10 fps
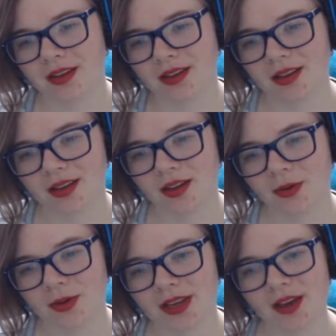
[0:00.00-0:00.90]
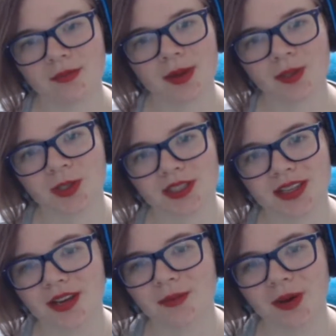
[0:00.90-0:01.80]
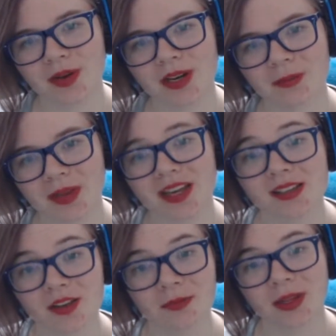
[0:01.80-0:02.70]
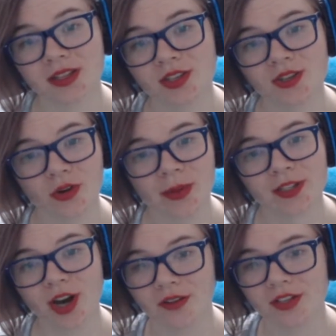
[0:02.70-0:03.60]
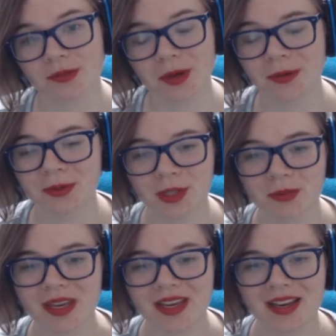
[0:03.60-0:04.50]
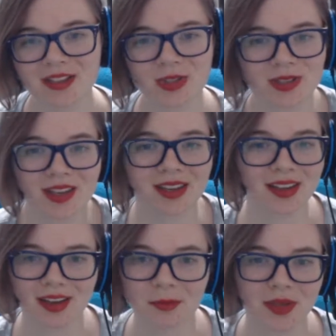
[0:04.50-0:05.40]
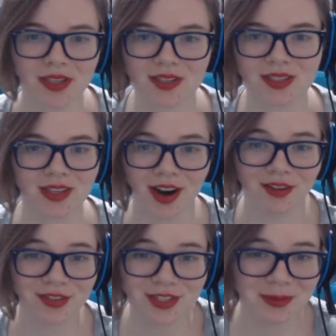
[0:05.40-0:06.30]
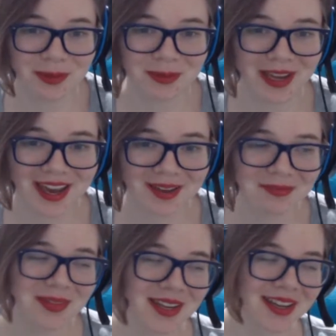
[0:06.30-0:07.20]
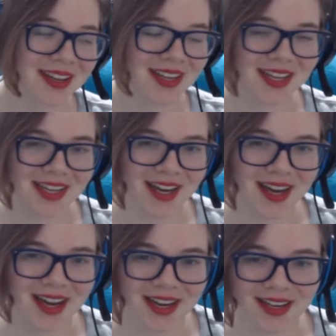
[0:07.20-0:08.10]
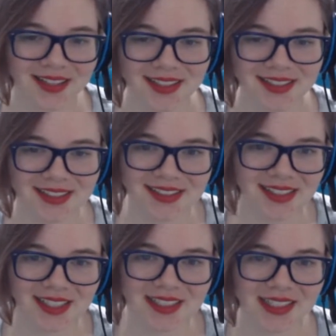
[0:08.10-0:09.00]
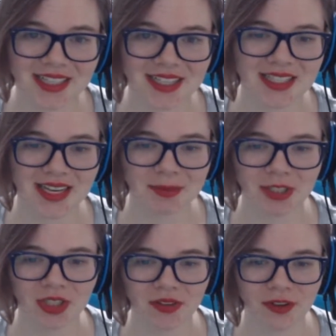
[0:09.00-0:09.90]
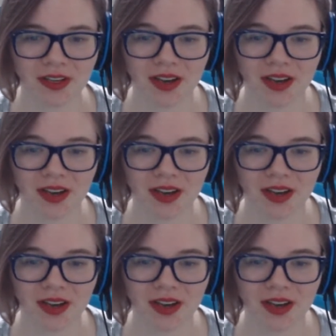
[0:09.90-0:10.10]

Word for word: I don't really have much to say about it because I've played so much Harvest Moon. To me, it's just like a P C Harvest Moon game. Uh, it's it's not much different.